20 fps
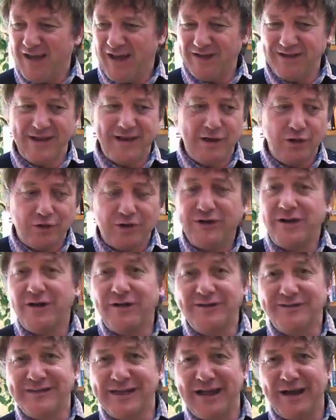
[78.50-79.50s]
and they look
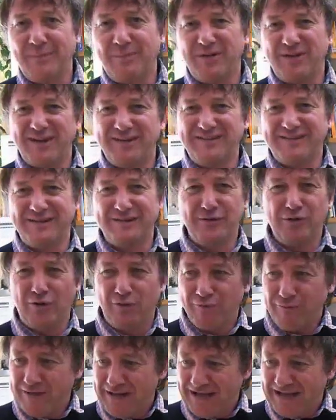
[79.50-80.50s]
nice now, but they're still
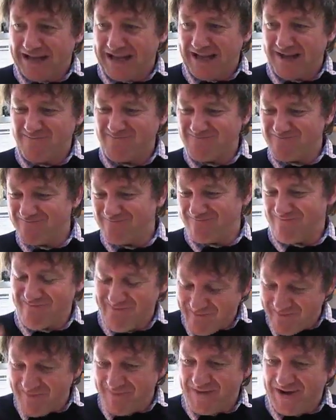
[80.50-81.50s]
not really.
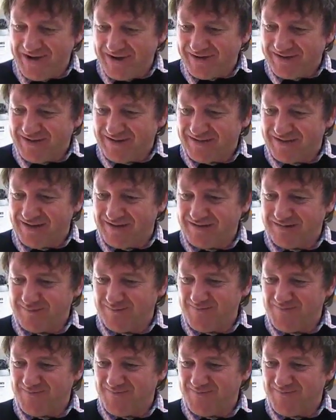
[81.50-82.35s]
It